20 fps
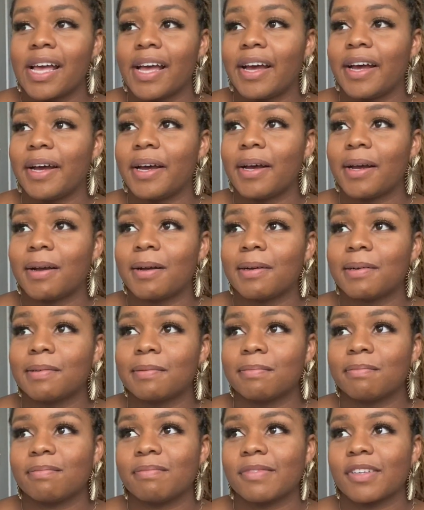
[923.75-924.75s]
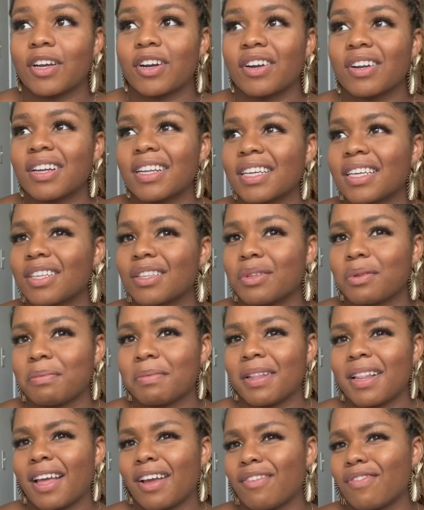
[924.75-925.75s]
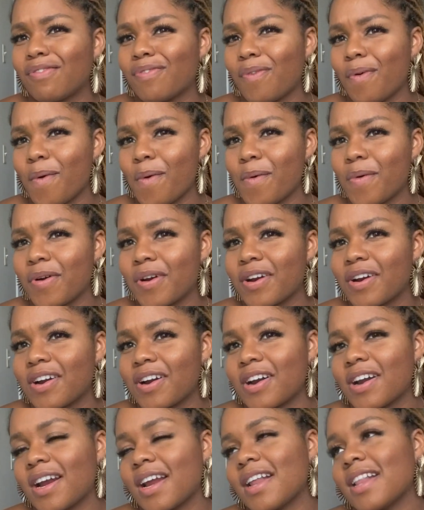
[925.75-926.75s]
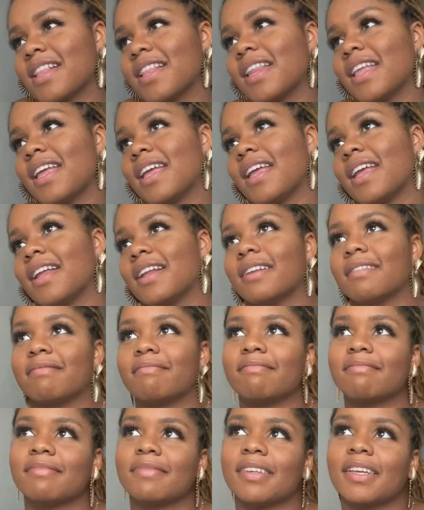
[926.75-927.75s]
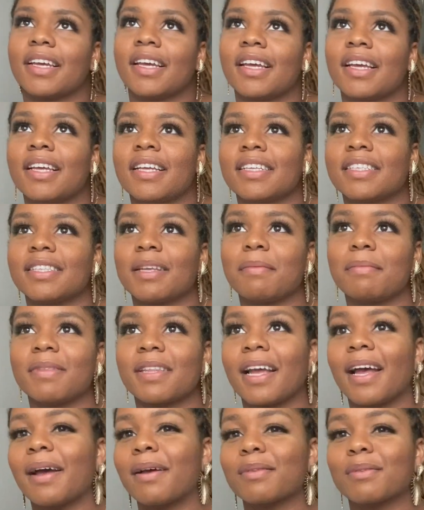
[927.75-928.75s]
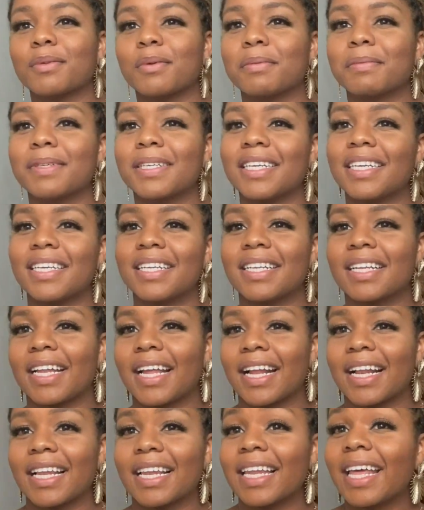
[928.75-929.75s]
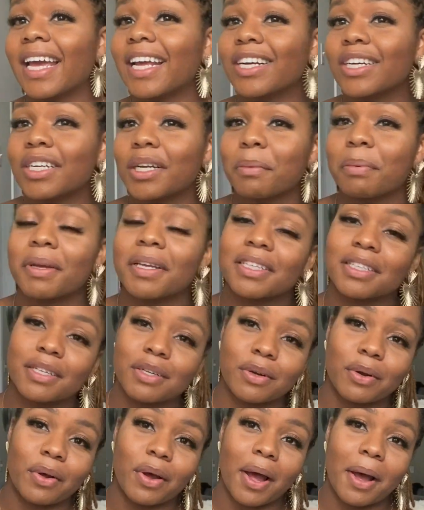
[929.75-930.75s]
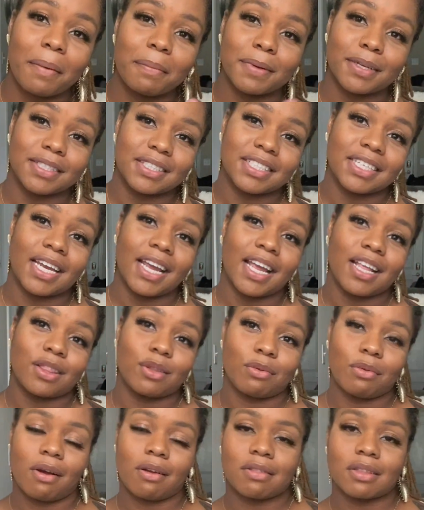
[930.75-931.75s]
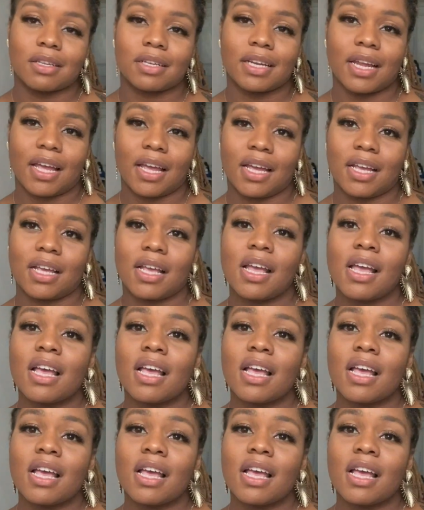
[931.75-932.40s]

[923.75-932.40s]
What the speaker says: The earliest will be like 4, and then sometimes we'll be eating like later depending on how much she ate throughout the day.